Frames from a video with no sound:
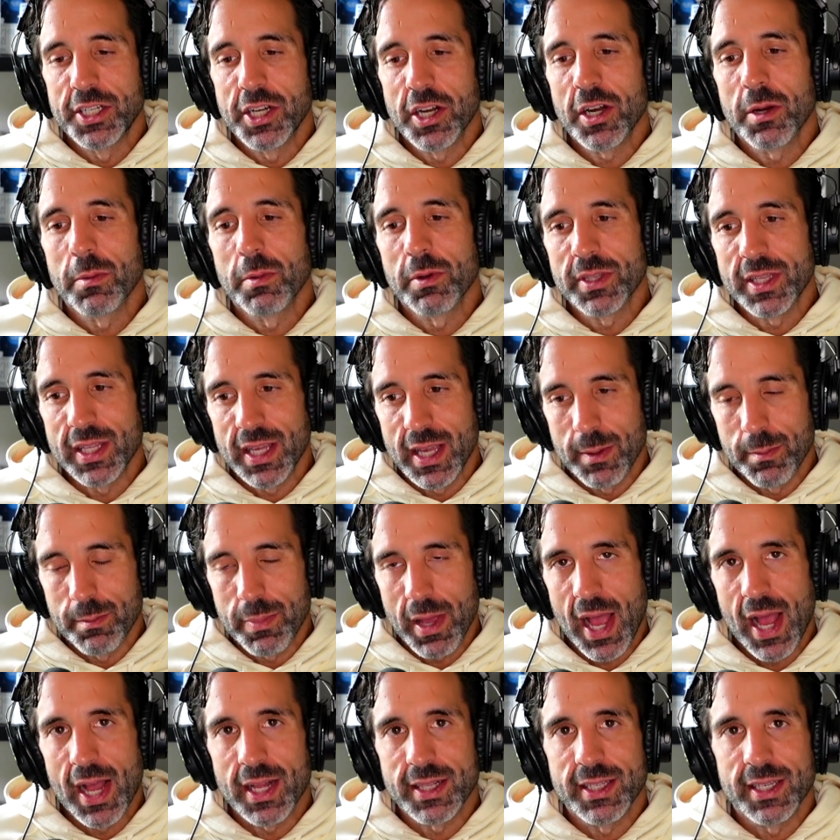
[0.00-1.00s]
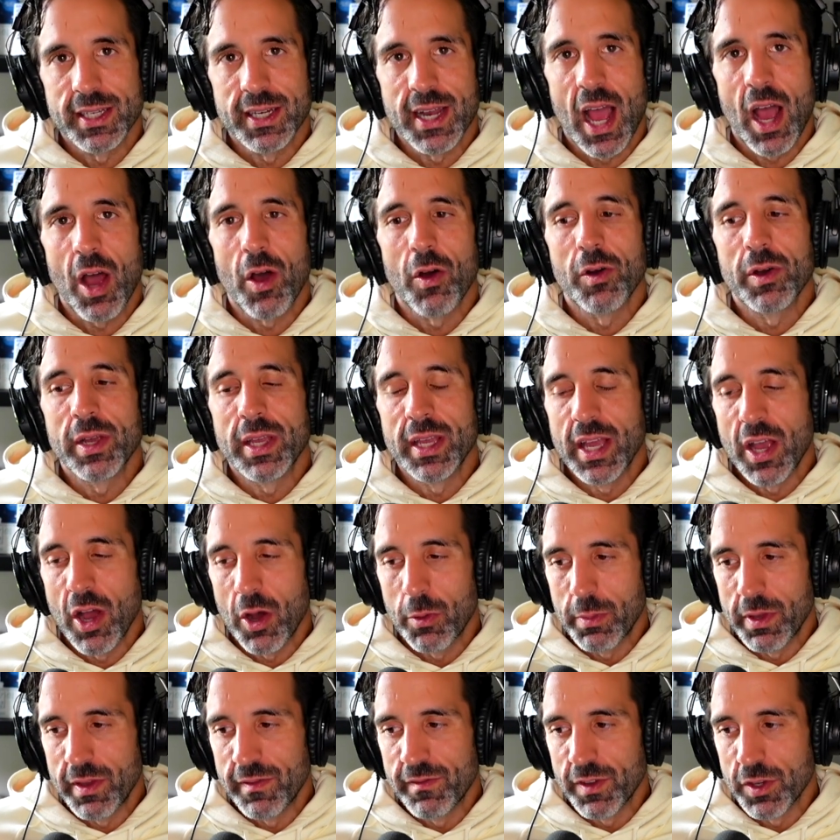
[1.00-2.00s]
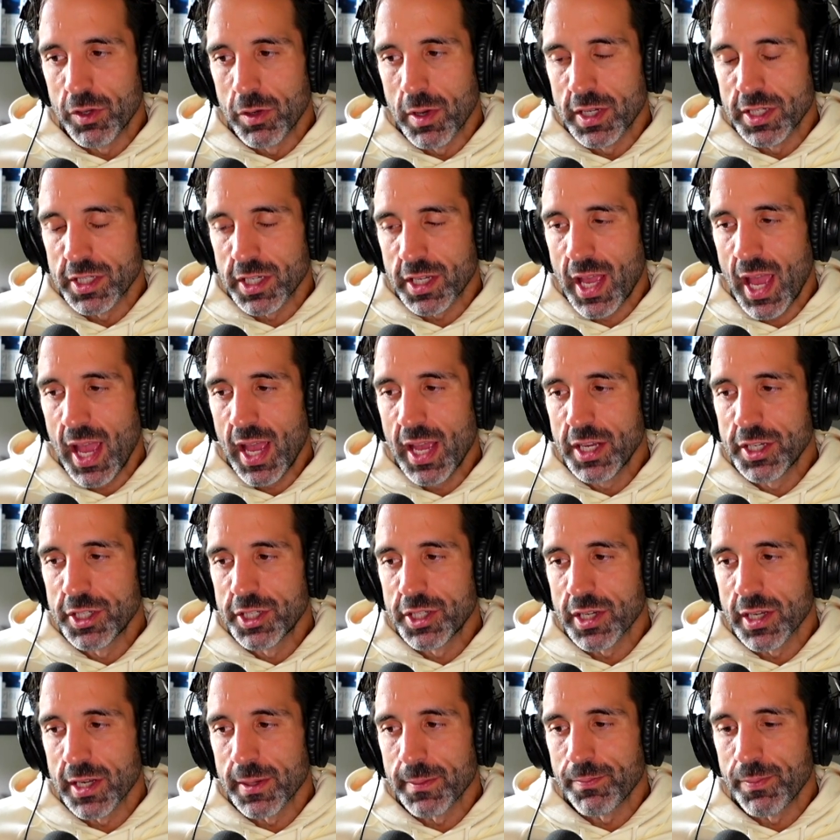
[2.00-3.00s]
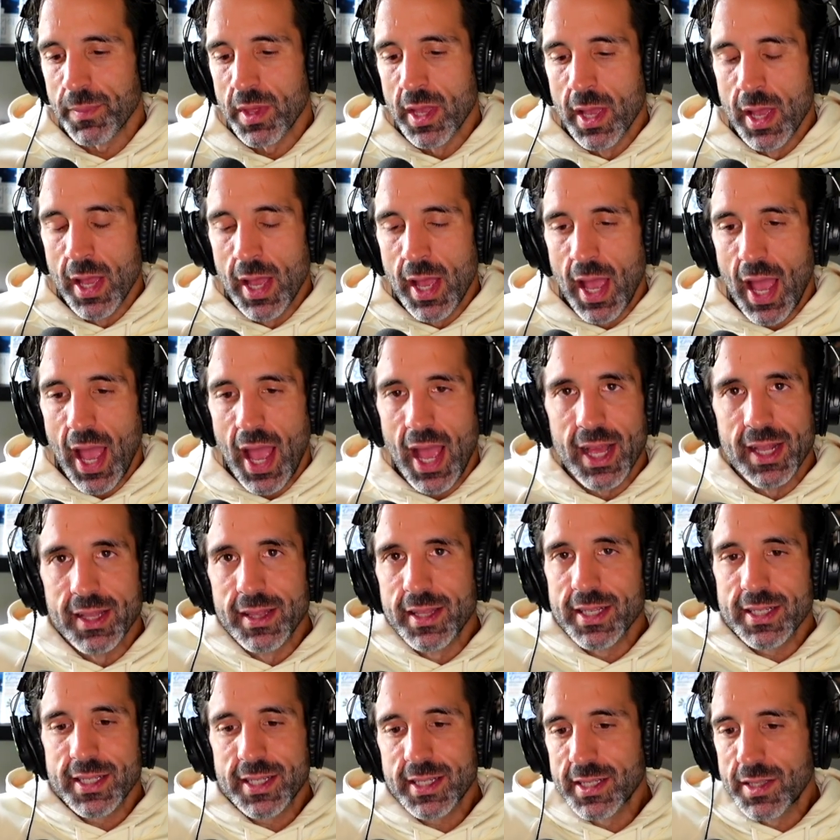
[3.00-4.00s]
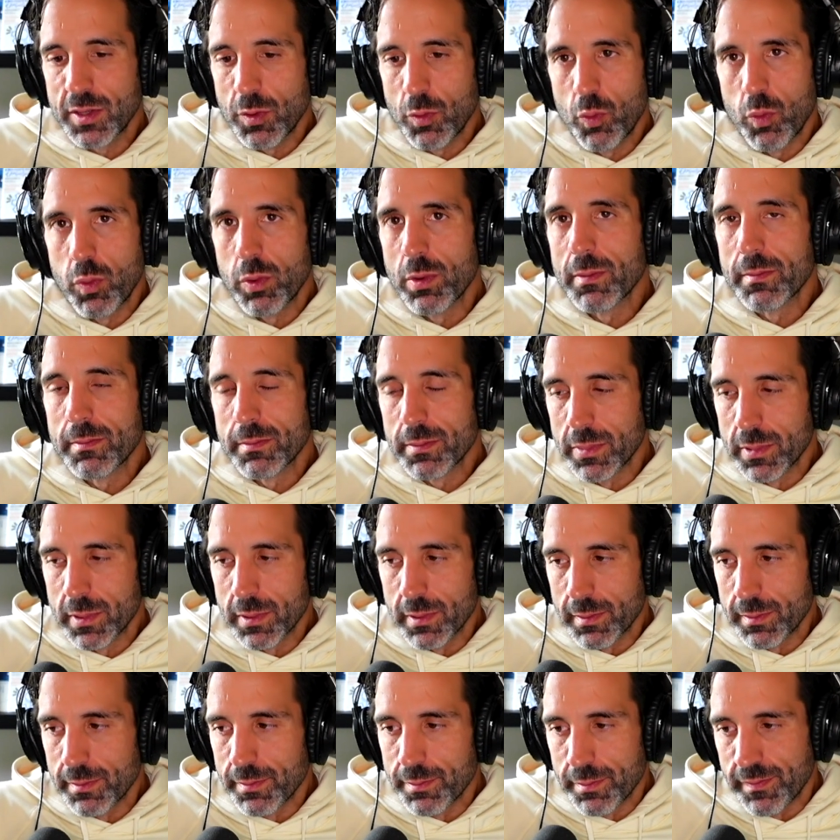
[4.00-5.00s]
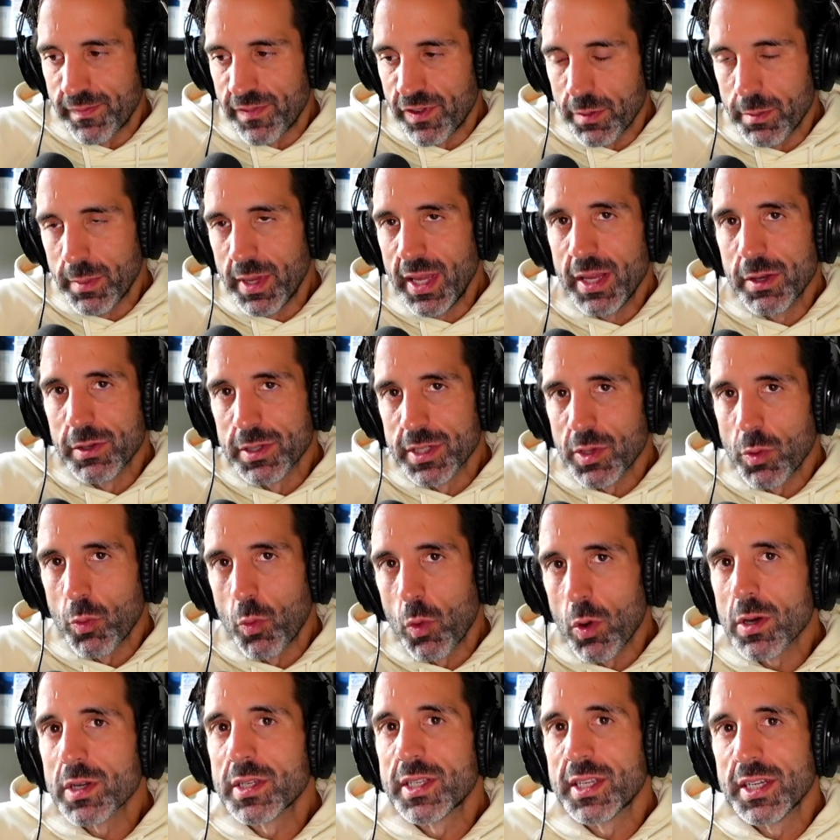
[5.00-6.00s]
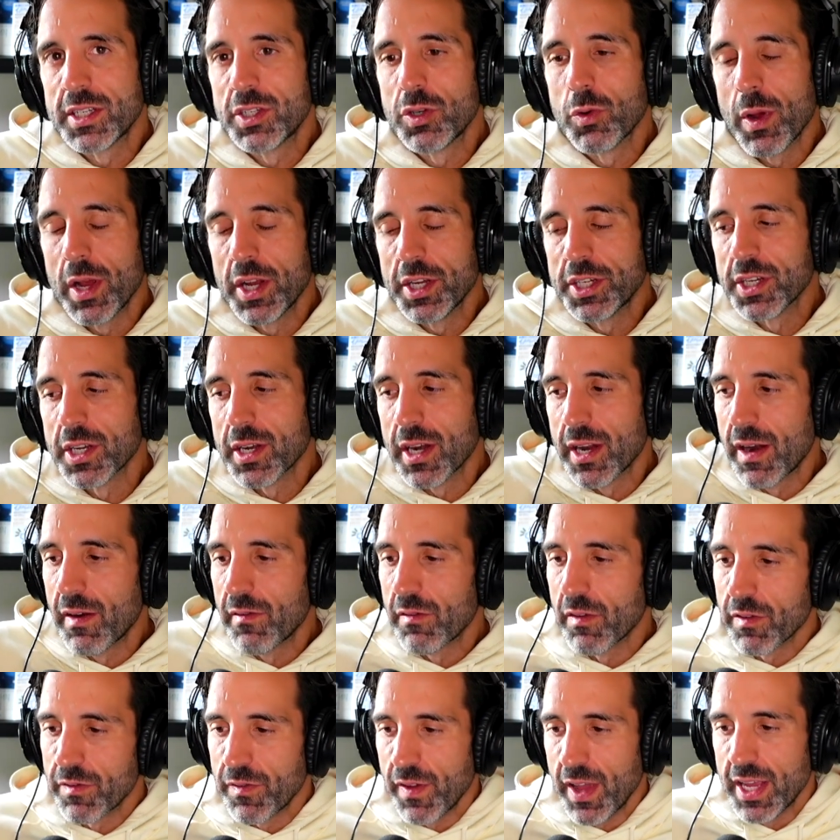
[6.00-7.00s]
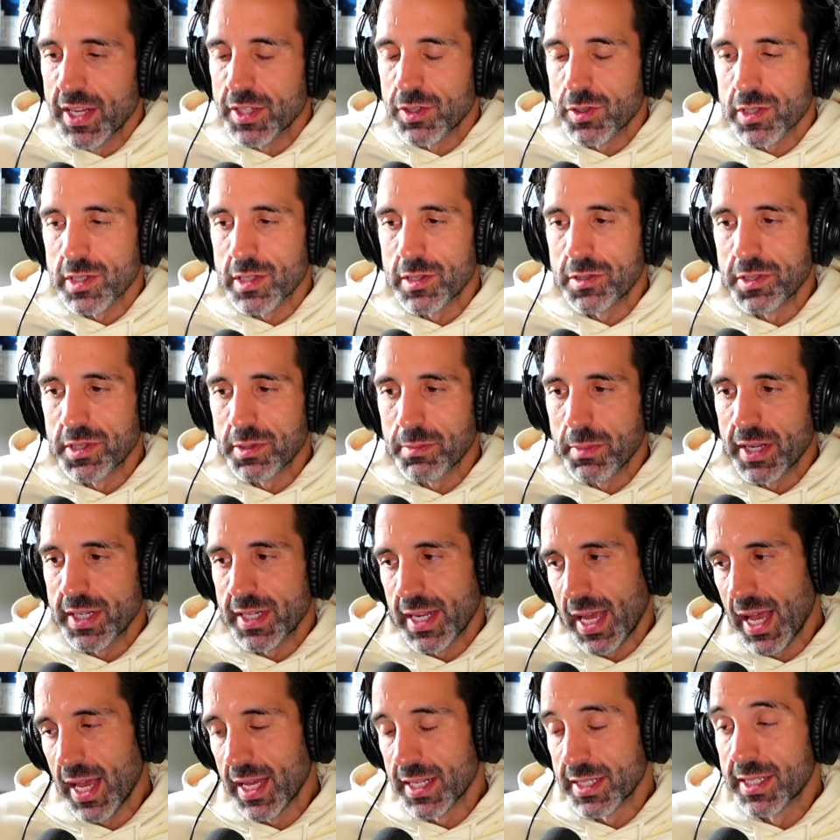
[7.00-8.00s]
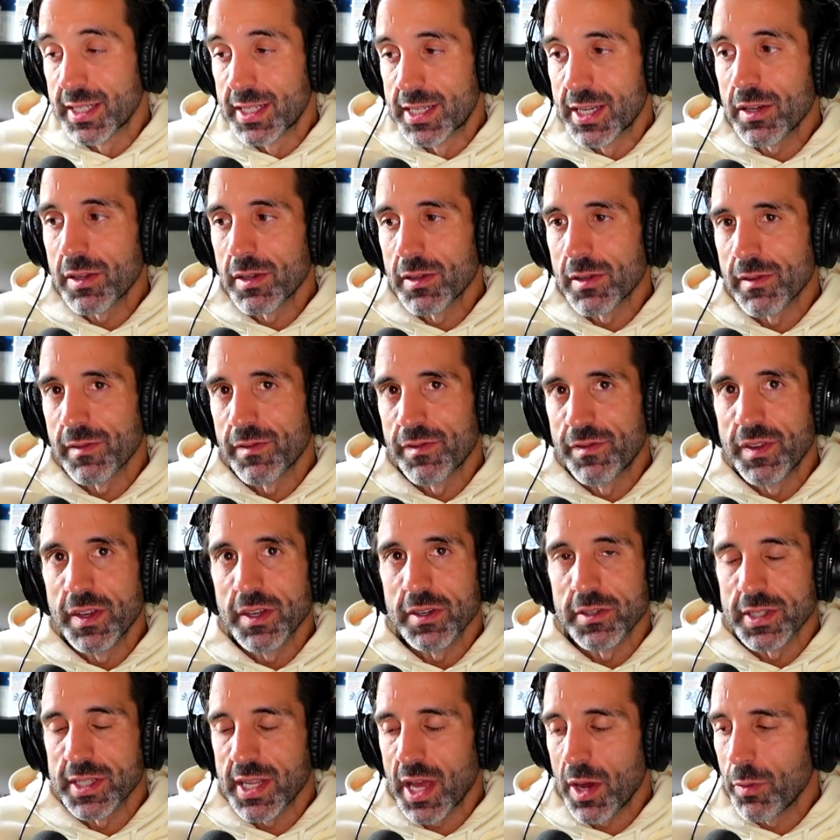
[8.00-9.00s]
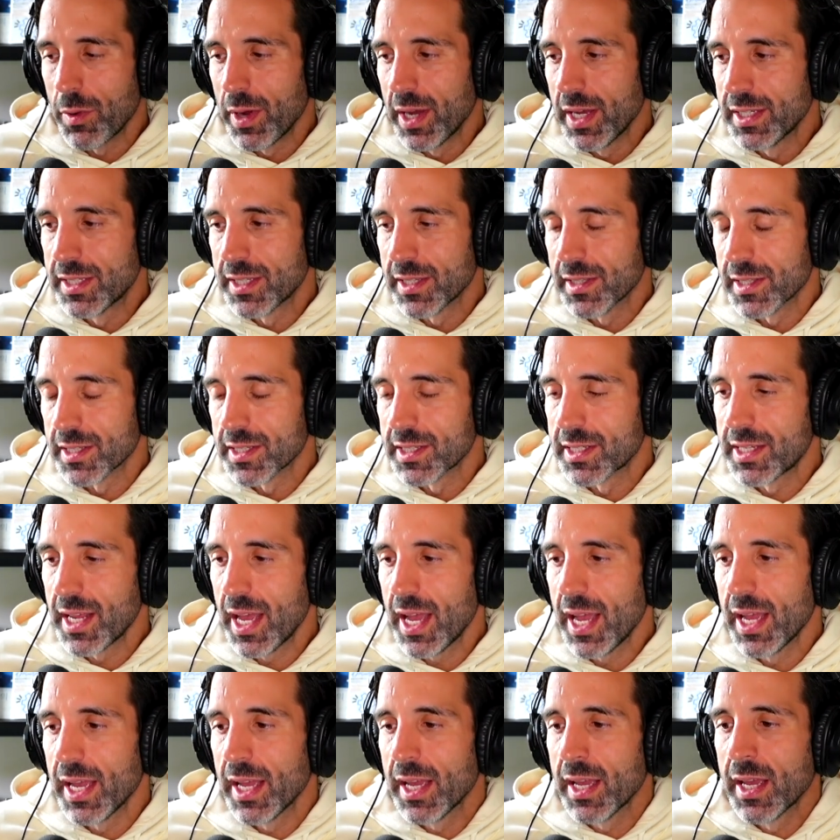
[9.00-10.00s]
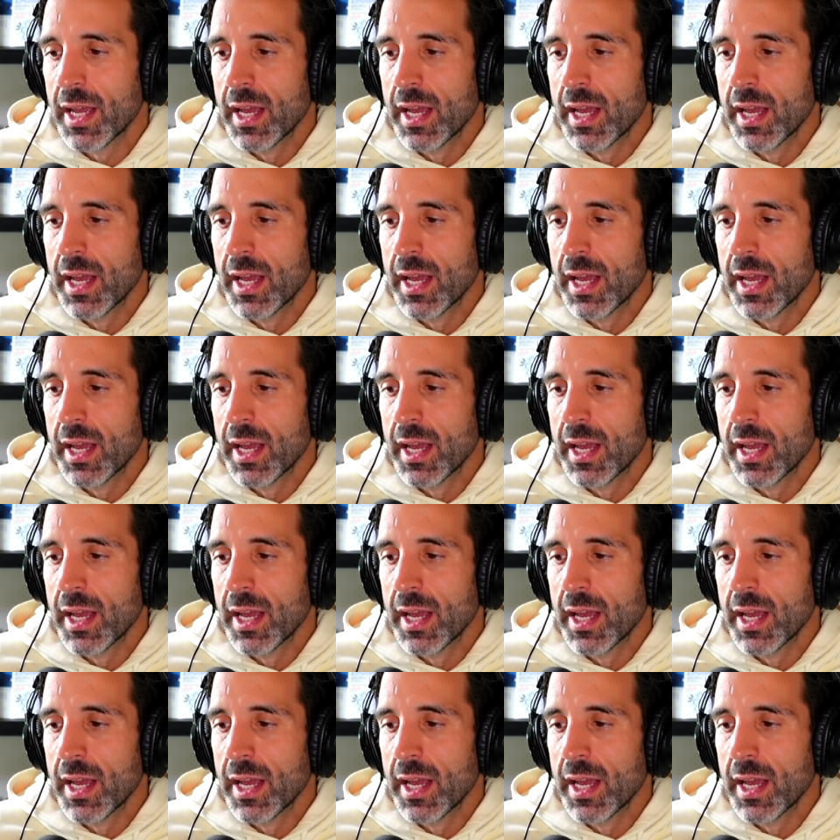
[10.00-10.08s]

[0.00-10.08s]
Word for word: about the impact and how he helped me view education. And this is the, for me, it was the worst situation I'd ever faced, was losing my dad. Still feels that way to this day.